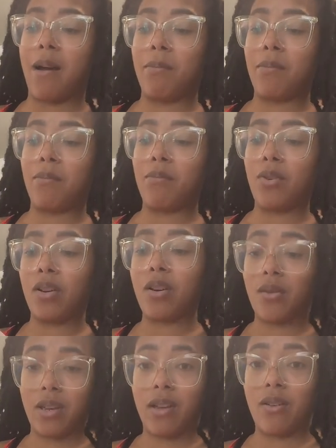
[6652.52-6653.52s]
I'm
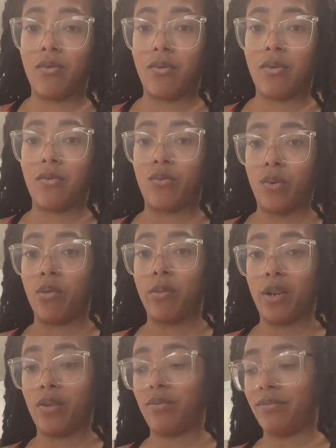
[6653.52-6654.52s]
gonna go get
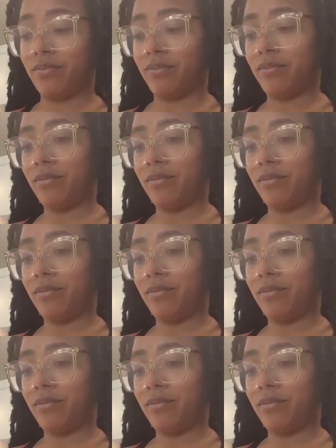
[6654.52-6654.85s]
real butter.